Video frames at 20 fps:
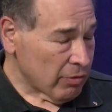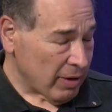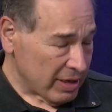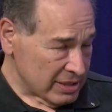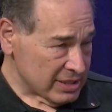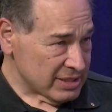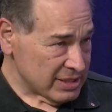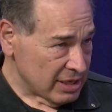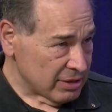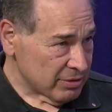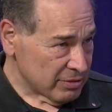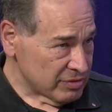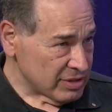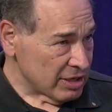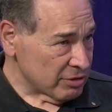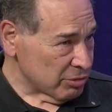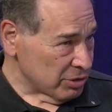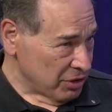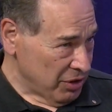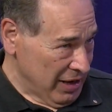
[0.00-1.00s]
Crisis Center of
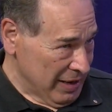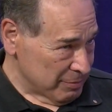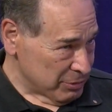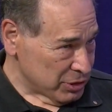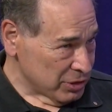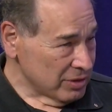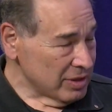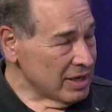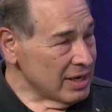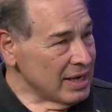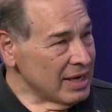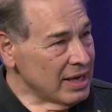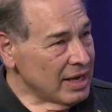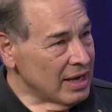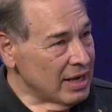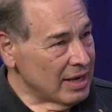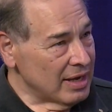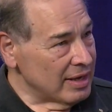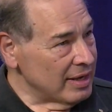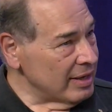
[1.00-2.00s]
Central New Hampshire,
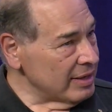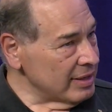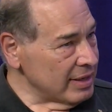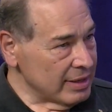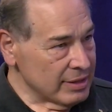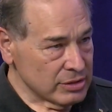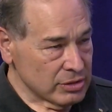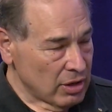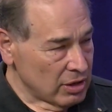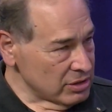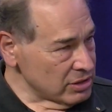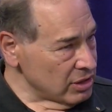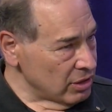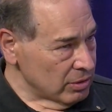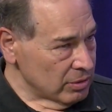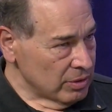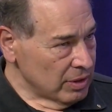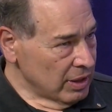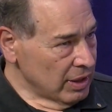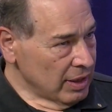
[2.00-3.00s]
yeah. Uh, is
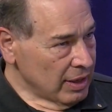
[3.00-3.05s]
also